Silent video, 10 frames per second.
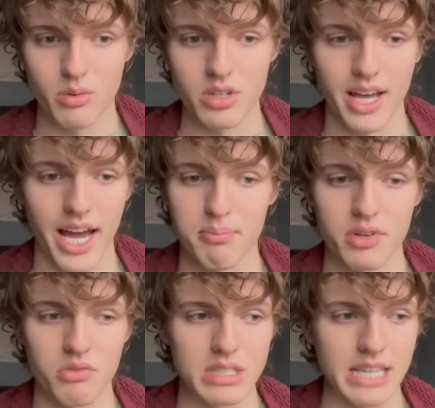what
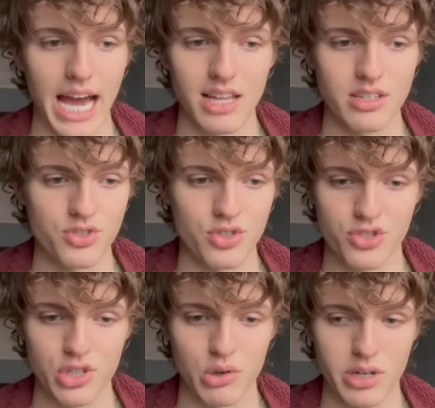happened was Alice just
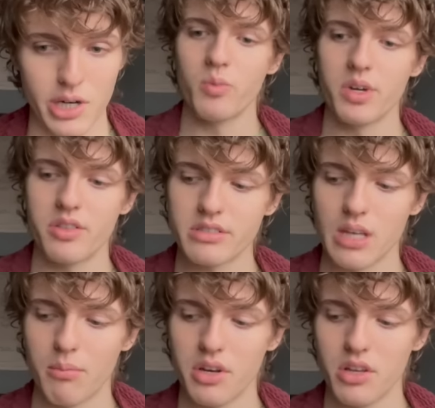showed up with
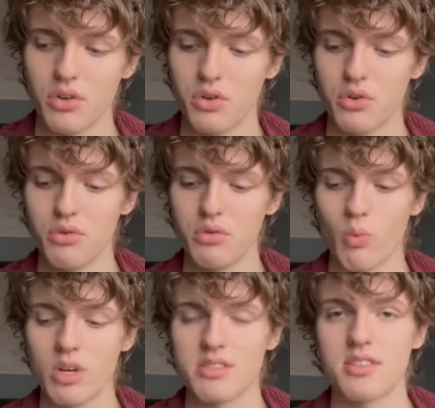somebody who
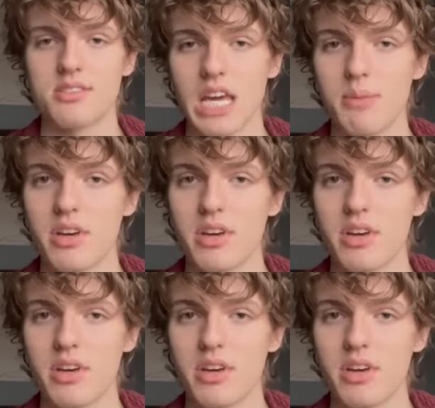was the same